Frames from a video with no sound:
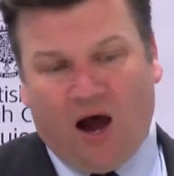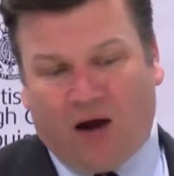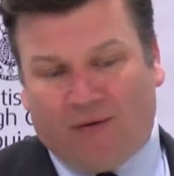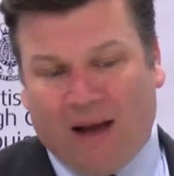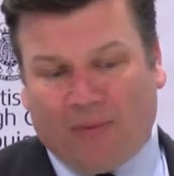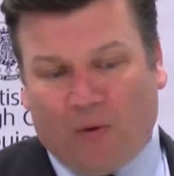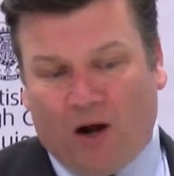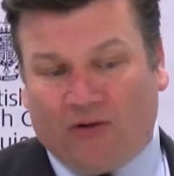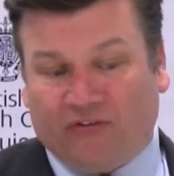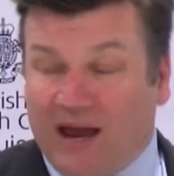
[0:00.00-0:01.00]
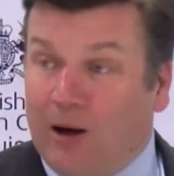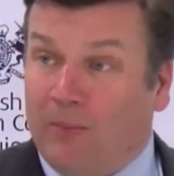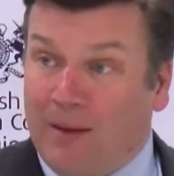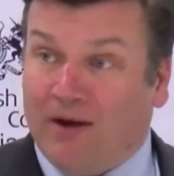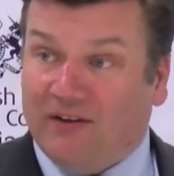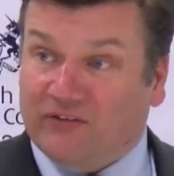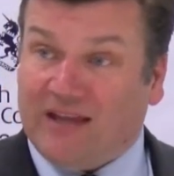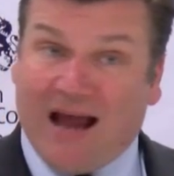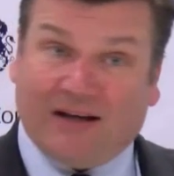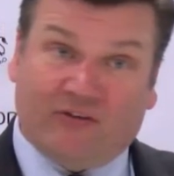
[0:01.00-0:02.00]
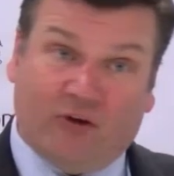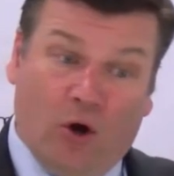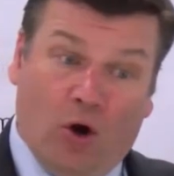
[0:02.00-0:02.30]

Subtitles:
around the world to help them understand